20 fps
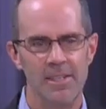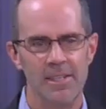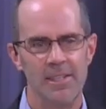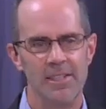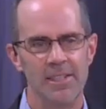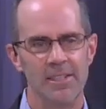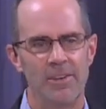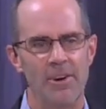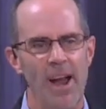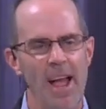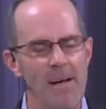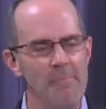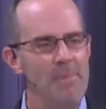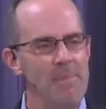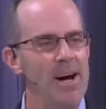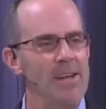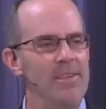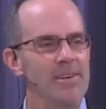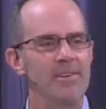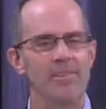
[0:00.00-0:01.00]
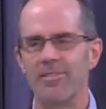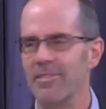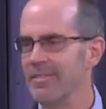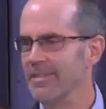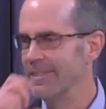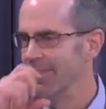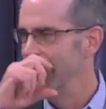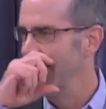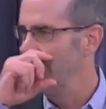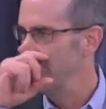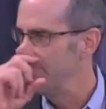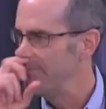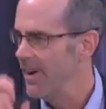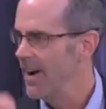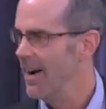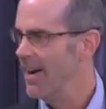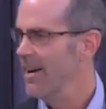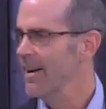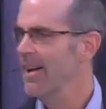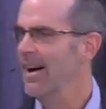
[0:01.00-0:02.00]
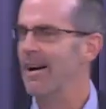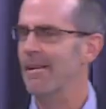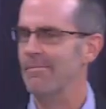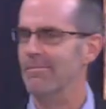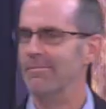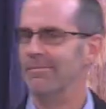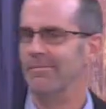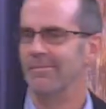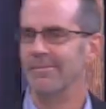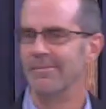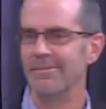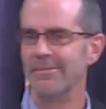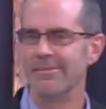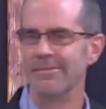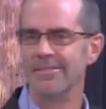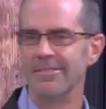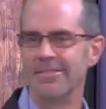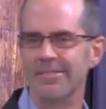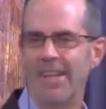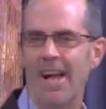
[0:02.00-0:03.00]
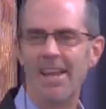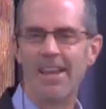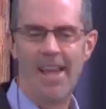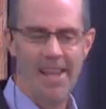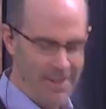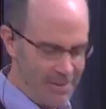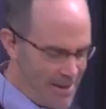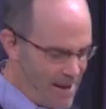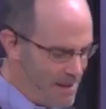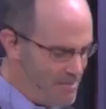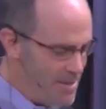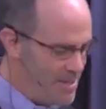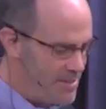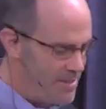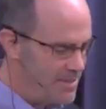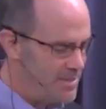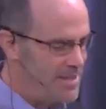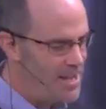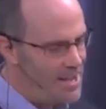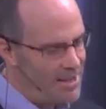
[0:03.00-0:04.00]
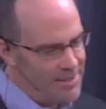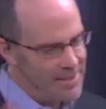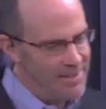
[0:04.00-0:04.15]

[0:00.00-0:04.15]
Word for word: Grandmothers, get fired up. I like grandmothers now because